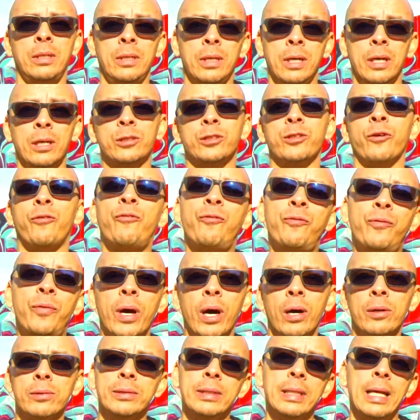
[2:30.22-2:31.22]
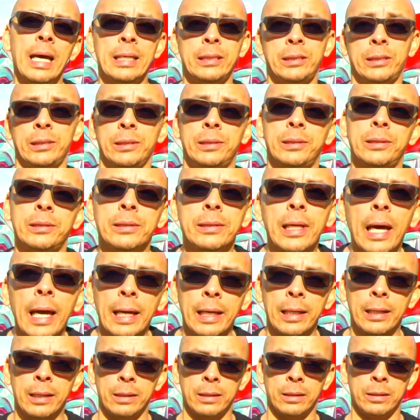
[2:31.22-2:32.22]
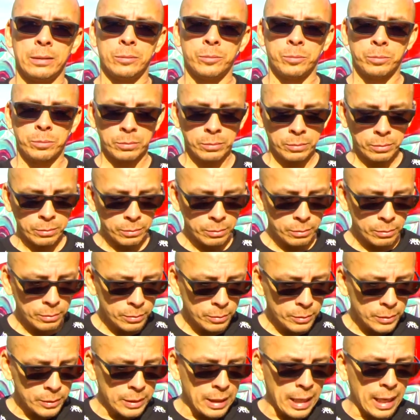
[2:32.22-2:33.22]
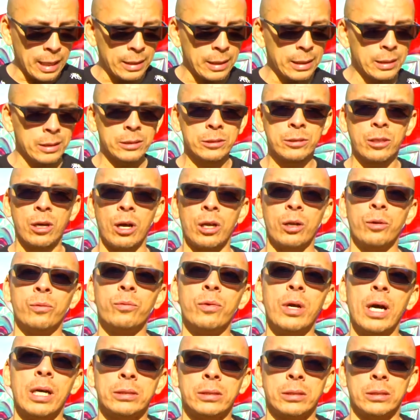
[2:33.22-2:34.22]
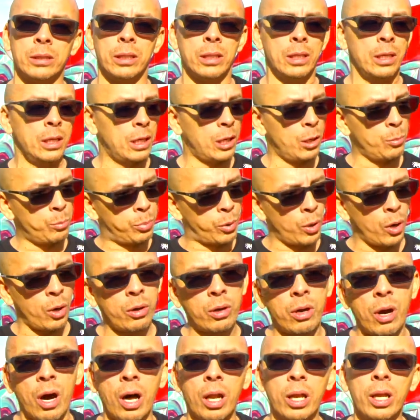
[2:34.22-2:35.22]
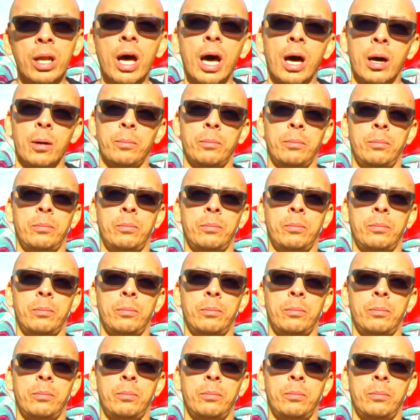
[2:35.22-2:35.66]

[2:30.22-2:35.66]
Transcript: It was a failed nation state. Now they just call it Russia. It broke all up.